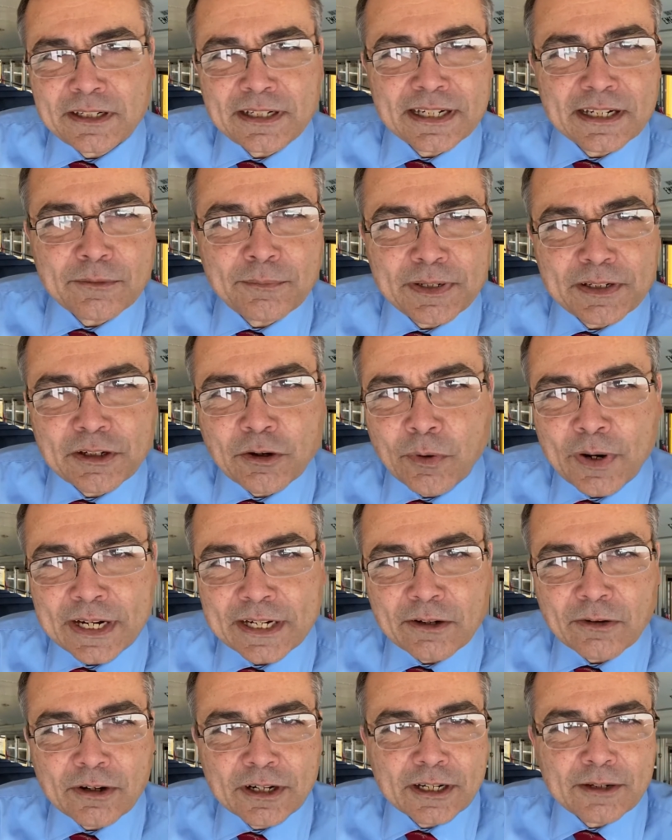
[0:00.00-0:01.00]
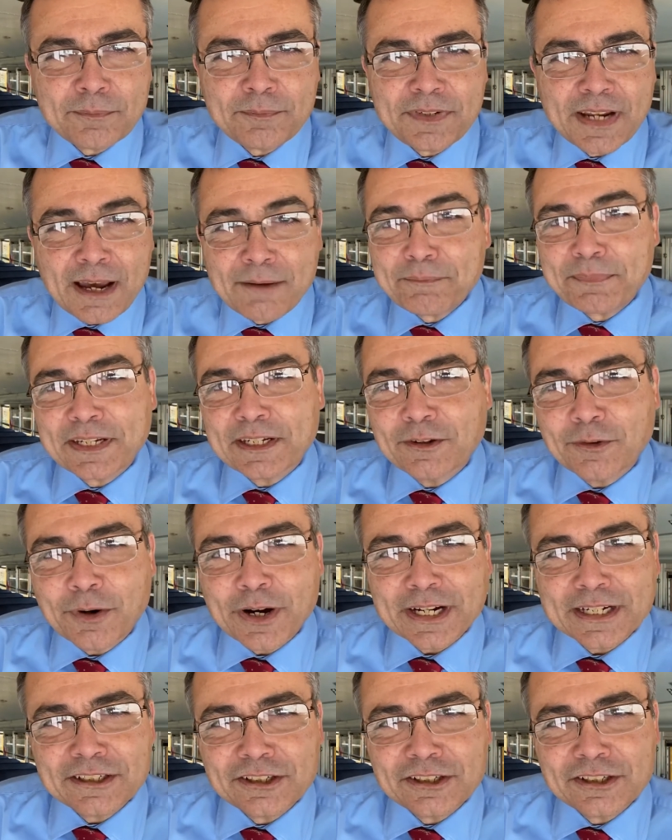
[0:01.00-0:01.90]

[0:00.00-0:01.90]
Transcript: It could be quick or it could not be quick.